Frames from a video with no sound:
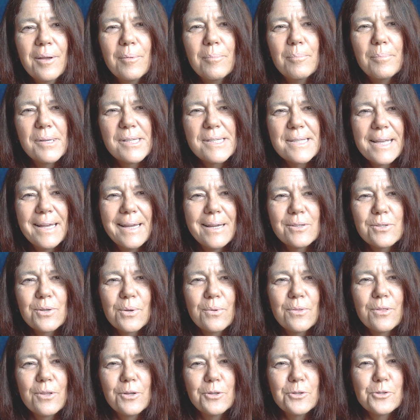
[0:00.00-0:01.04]
miss out
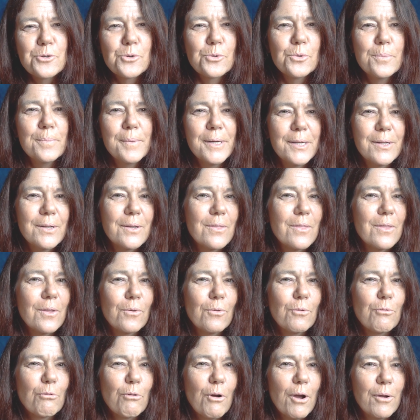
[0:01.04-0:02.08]
on the enjoyment and the
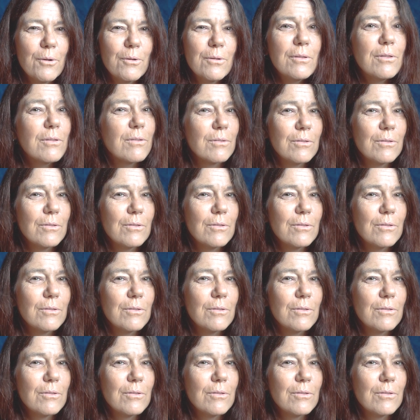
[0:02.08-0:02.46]
growth.